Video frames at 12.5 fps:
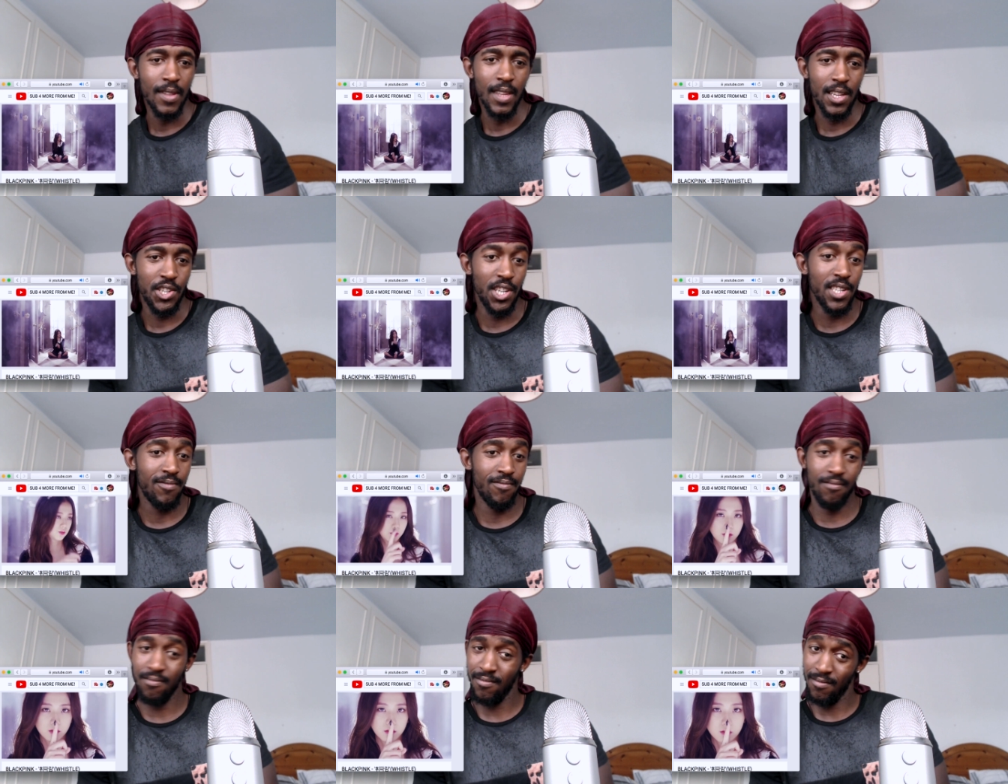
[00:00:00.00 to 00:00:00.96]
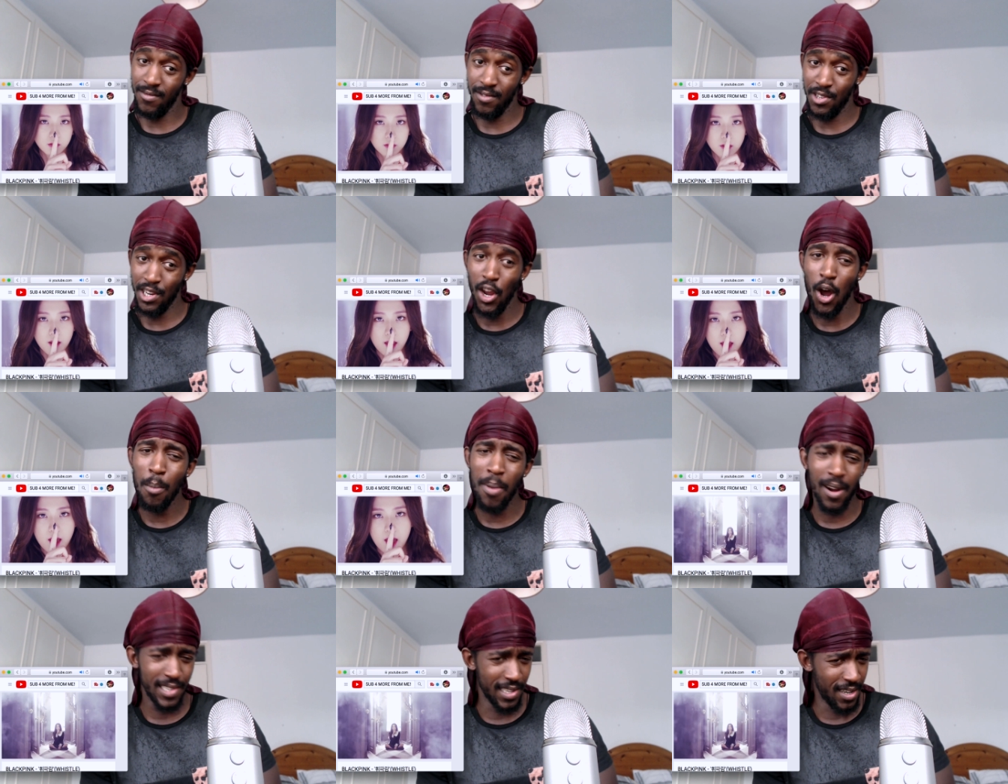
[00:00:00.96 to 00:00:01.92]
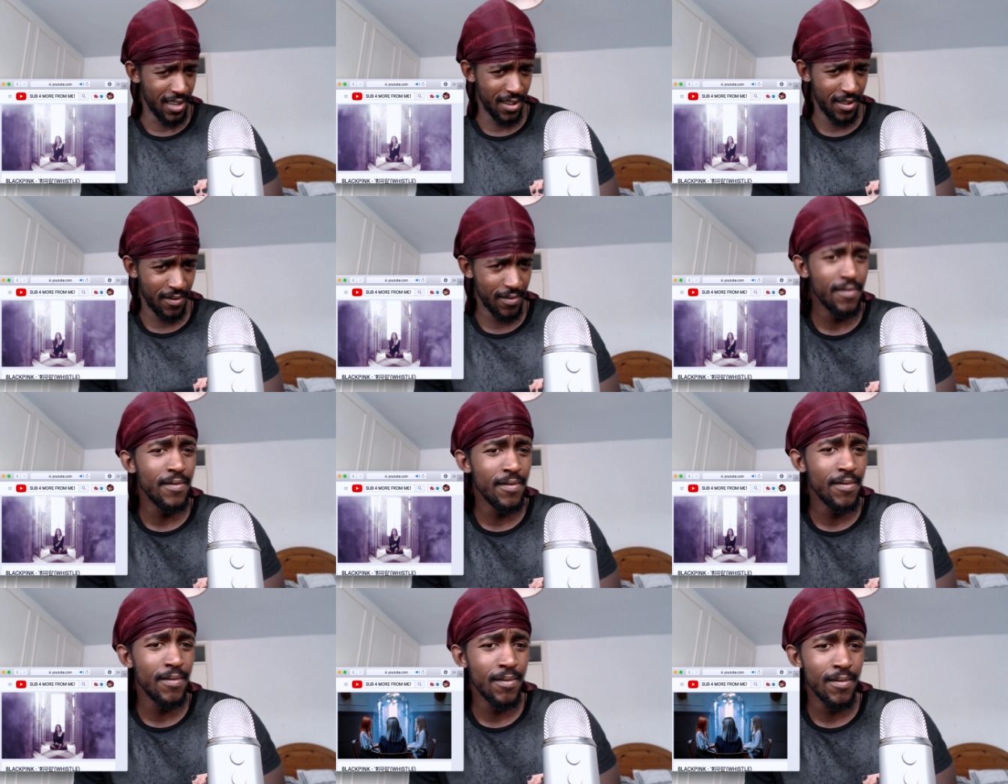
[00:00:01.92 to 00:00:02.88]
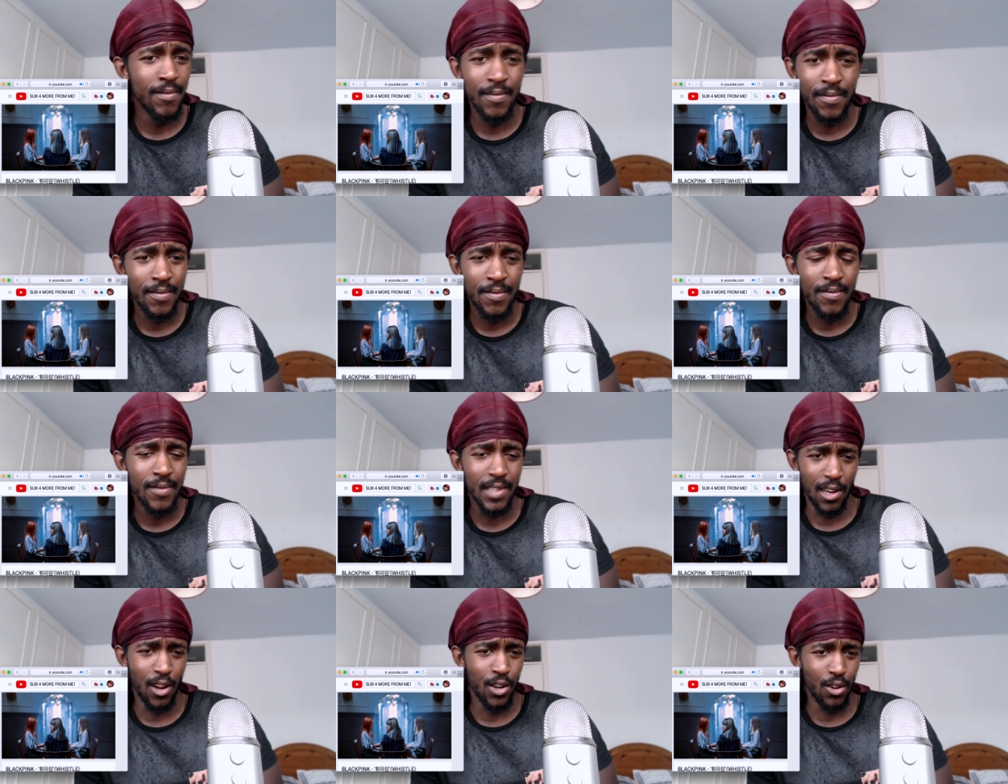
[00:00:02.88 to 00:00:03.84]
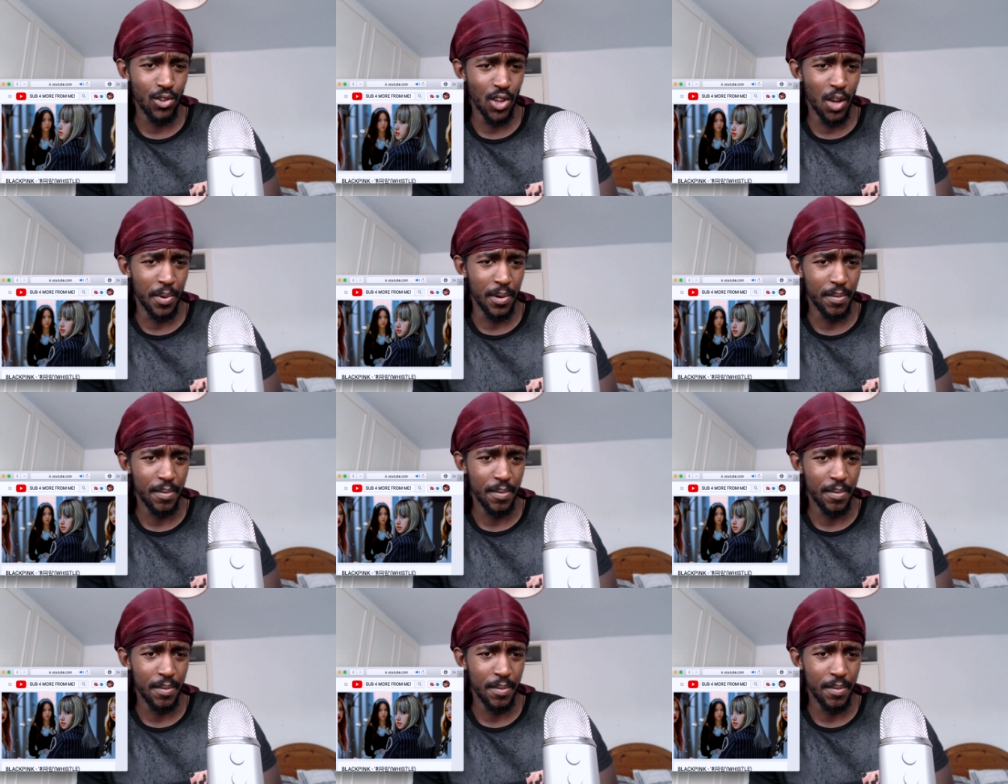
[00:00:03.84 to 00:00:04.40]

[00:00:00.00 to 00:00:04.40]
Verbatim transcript: she she hotboxing her. It's a lot of doors open.